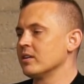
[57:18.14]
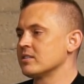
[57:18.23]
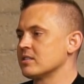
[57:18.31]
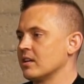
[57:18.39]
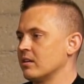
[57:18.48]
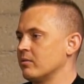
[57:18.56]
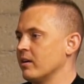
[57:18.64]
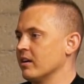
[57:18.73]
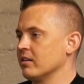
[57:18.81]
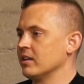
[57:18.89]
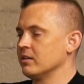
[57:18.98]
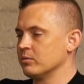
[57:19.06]
stair
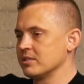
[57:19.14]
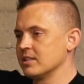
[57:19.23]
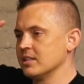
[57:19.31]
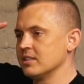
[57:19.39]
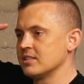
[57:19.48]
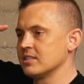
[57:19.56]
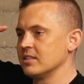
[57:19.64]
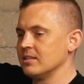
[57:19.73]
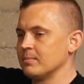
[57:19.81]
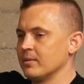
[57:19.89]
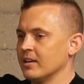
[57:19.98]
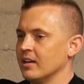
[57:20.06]
rail. It was this
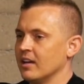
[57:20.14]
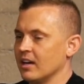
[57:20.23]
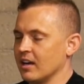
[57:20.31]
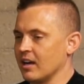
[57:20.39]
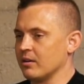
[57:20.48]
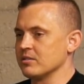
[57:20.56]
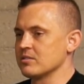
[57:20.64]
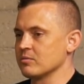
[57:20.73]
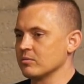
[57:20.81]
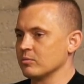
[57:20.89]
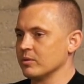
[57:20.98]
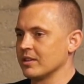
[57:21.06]
steep, and I was
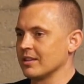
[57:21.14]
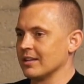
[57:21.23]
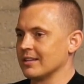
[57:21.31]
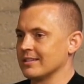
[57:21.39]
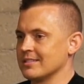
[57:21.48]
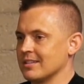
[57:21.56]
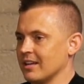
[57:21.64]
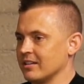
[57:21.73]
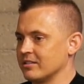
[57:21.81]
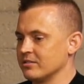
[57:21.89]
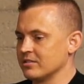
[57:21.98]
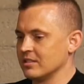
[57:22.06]
with like the Santa
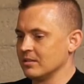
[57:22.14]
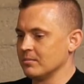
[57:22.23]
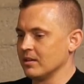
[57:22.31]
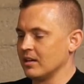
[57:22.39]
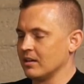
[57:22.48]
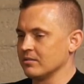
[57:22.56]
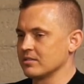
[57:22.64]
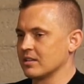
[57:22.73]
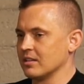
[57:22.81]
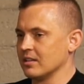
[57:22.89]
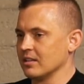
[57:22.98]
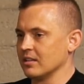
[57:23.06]
Cruz team, and I was
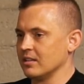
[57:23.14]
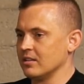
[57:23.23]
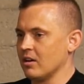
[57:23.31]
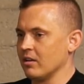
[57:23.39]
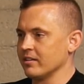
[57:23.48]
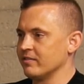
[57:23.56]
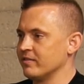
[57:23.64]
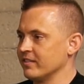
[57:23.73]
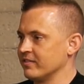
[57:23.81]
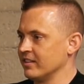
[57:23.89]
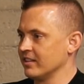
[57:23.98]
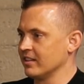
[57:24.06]
gonna nollie
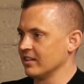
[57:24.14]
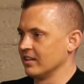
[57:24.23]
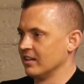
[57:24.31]
50 it.